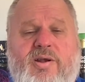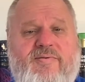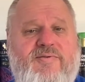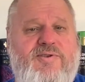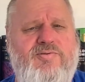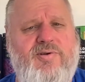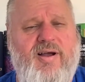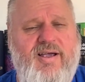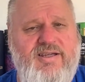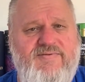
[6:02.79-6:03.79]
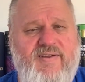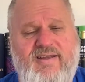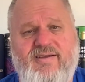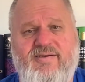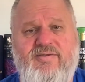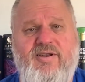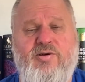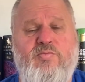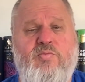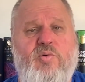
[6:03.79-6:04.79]
of you guys that
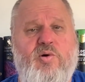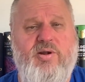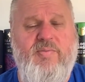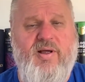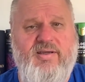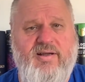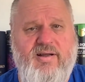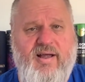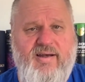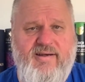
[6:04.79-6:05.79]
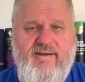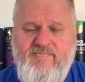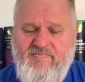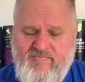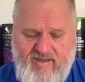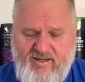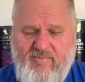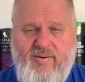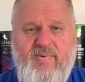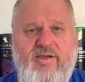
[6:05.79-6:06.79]
know more about the coloring,
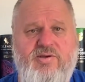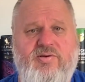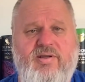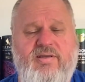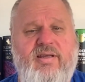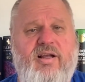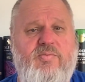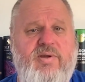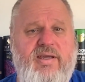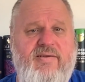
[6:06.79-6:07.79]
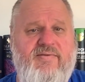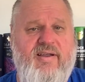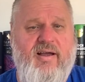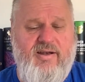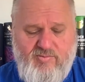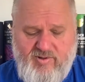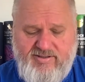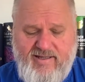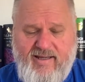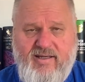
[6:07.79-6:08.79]
maybe you can tell me if color
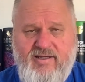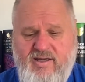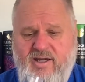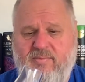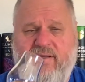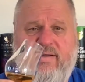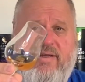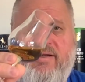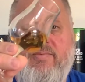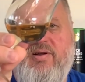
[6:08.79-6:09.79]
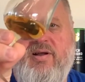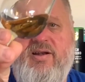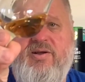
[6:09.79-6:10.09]
was added. But color